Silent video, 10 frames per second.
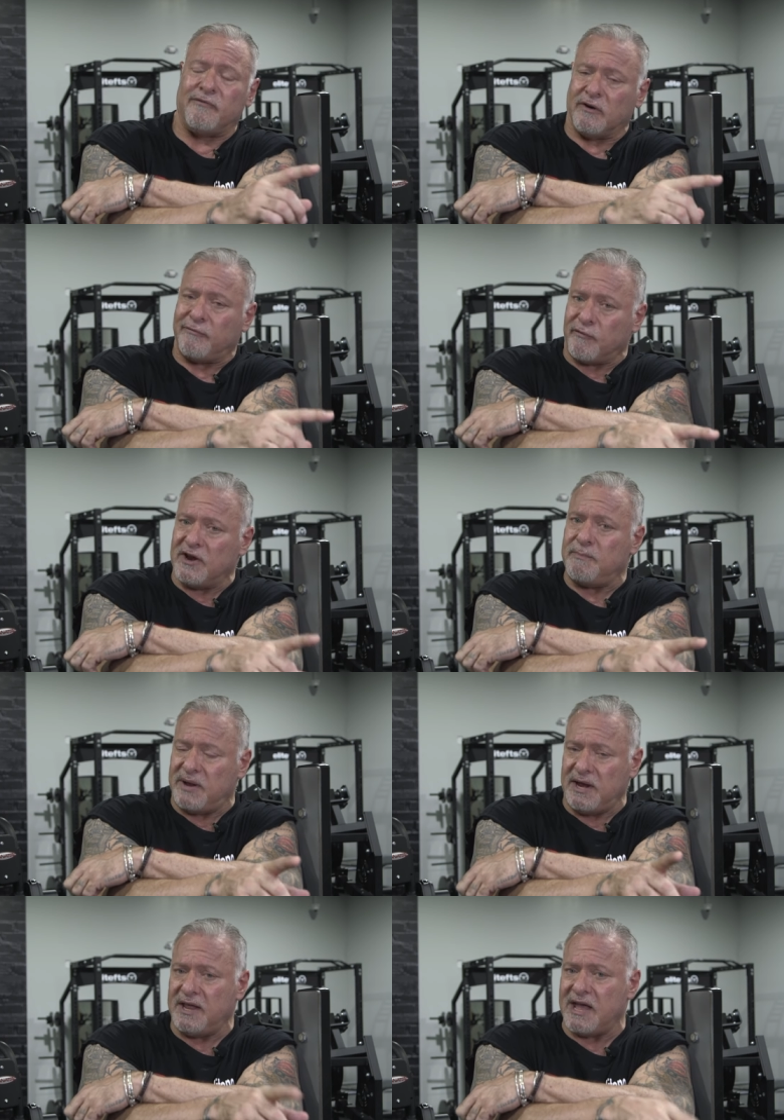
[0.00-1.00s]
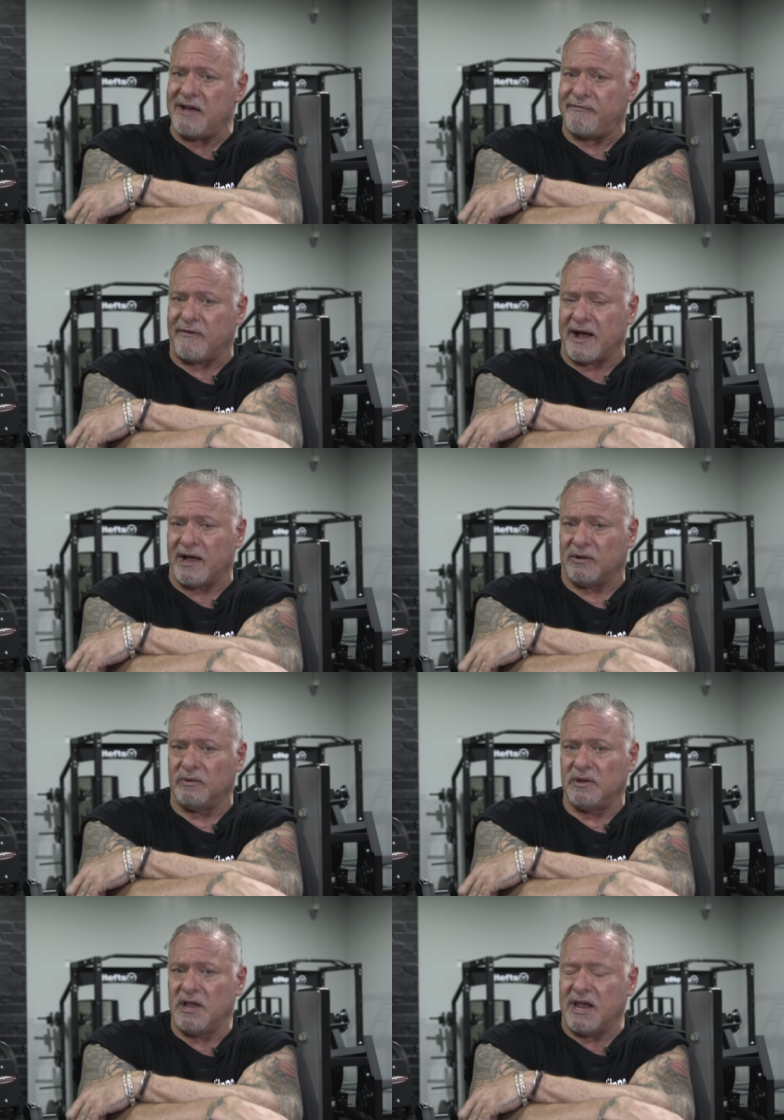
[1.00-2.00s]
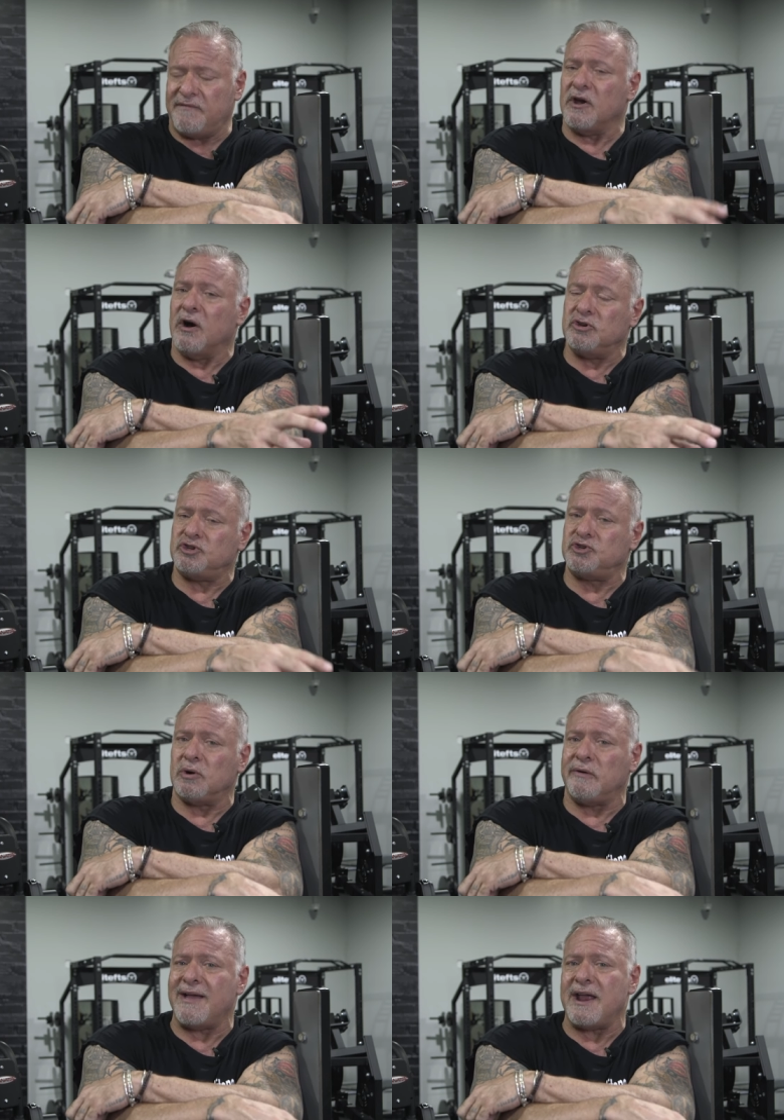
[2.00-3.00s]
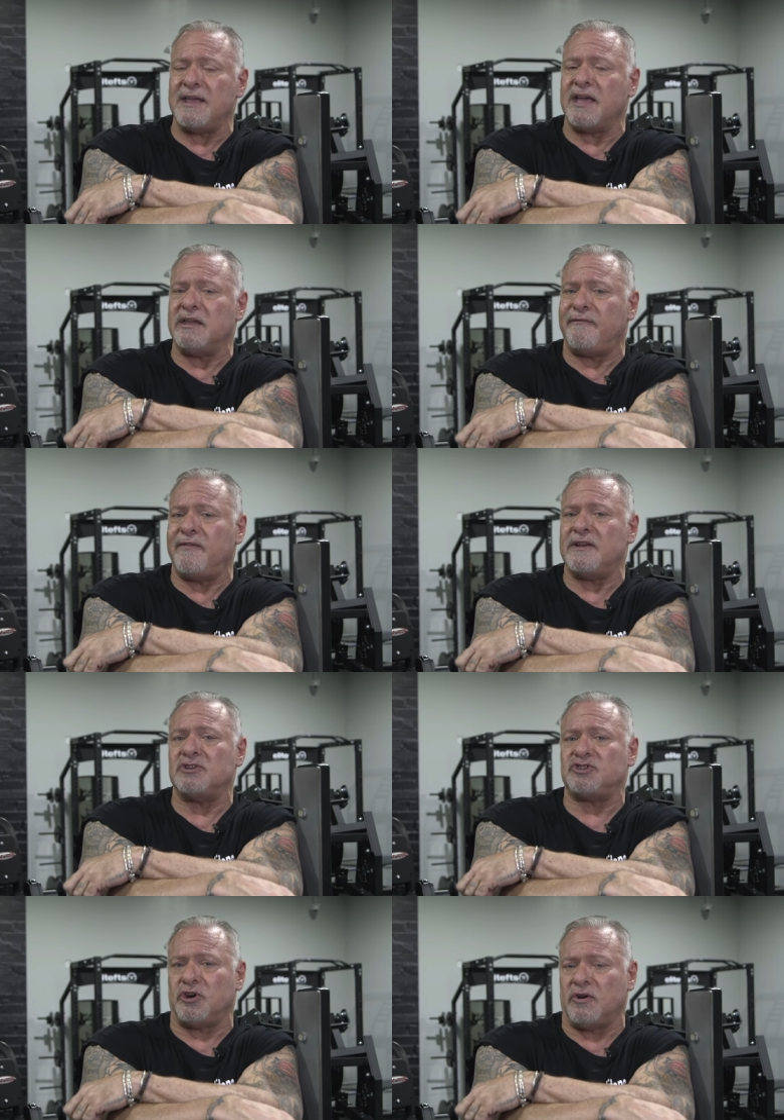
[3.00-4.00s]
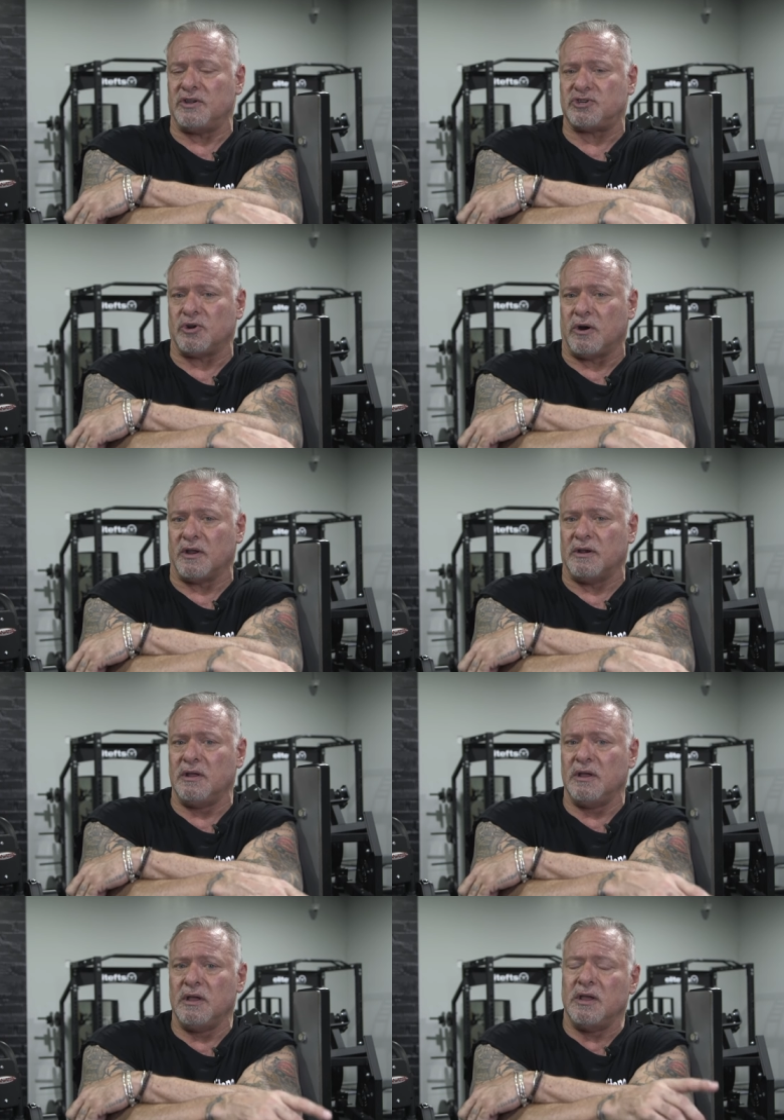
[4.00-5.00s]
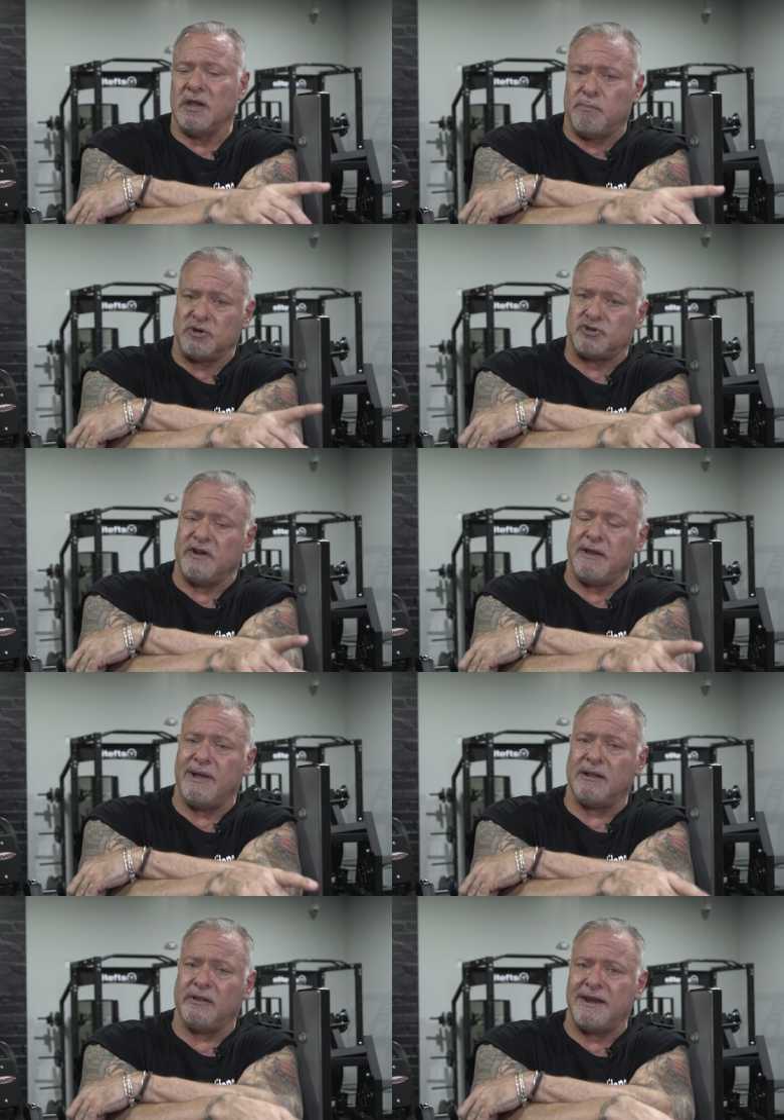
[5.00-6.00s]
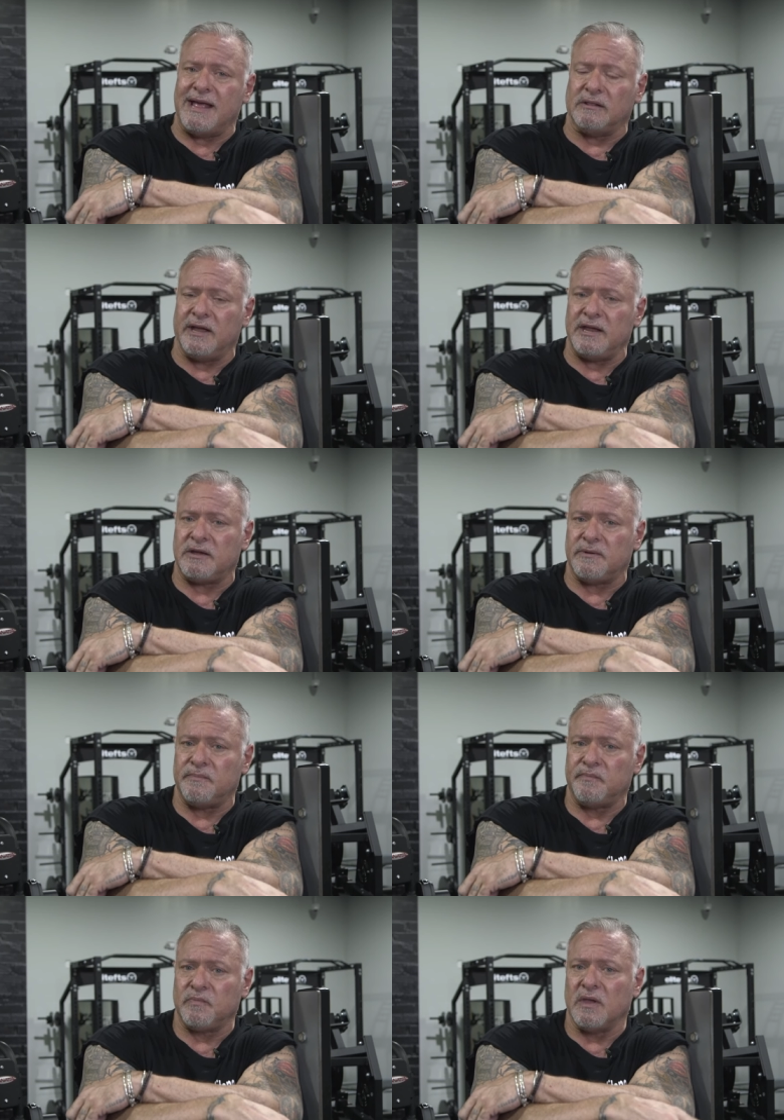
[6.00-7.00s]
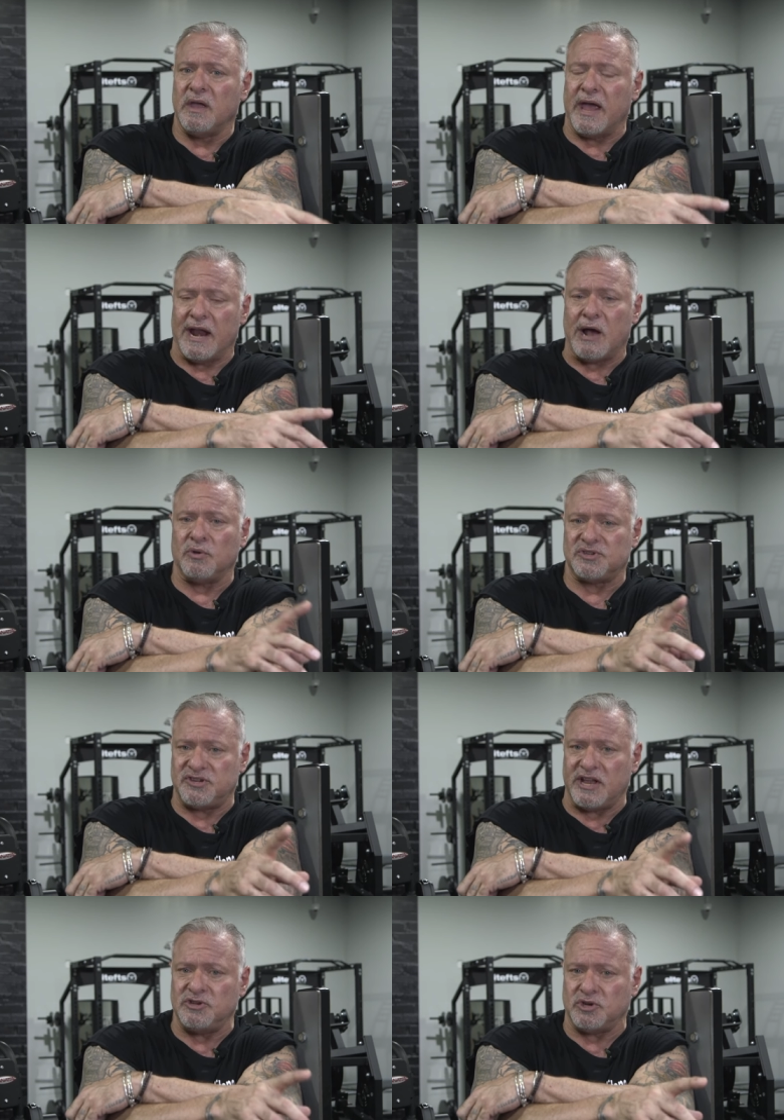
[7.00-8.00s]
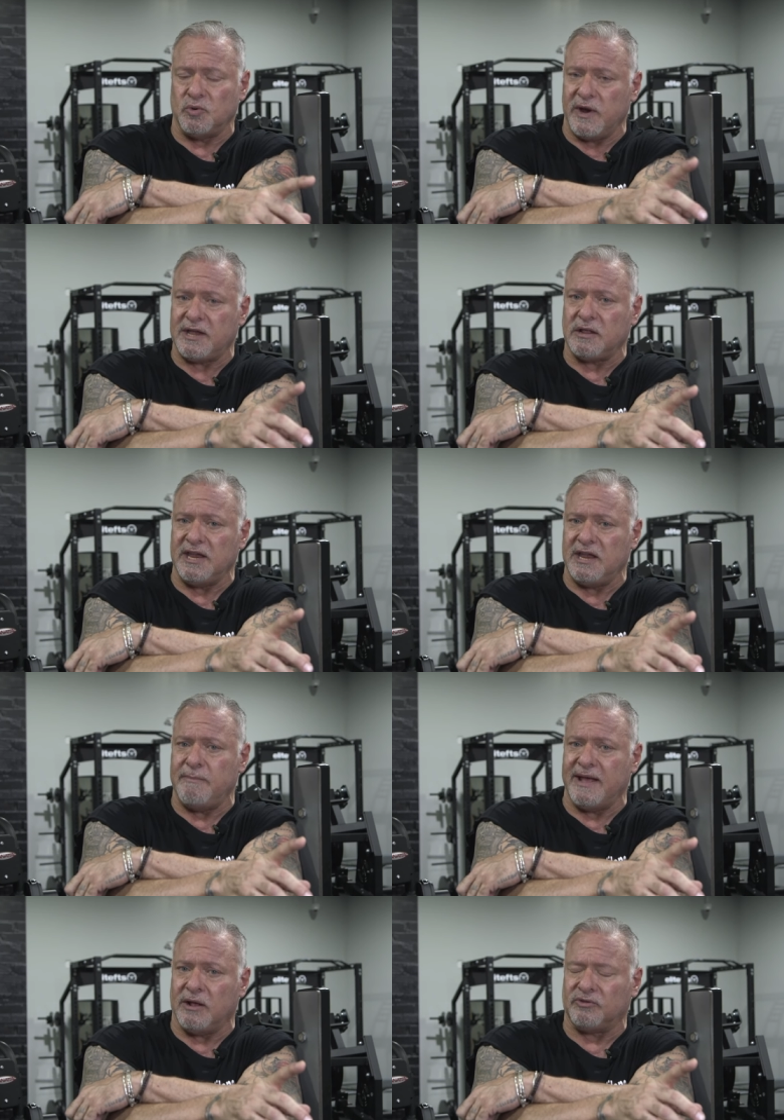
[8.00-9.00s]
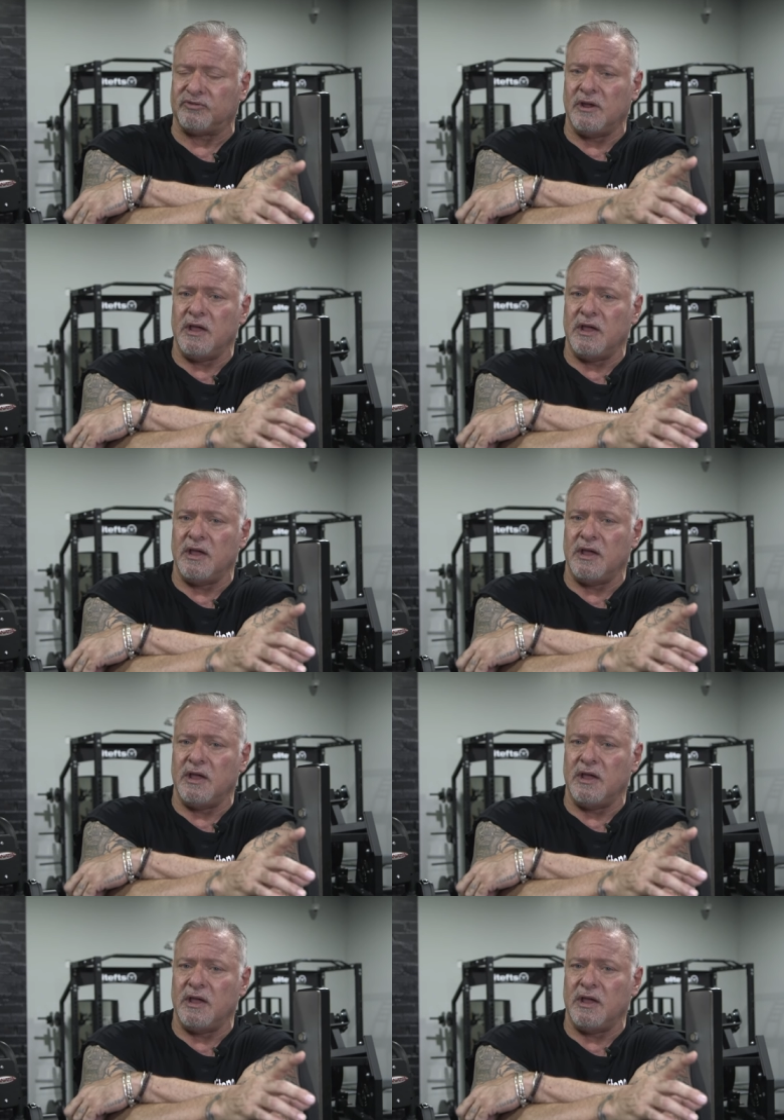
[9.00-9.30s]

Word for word: for a free PDF file if you're unsure of how to get your fitness journey started. Put your email in that link, and I will send you weekly emails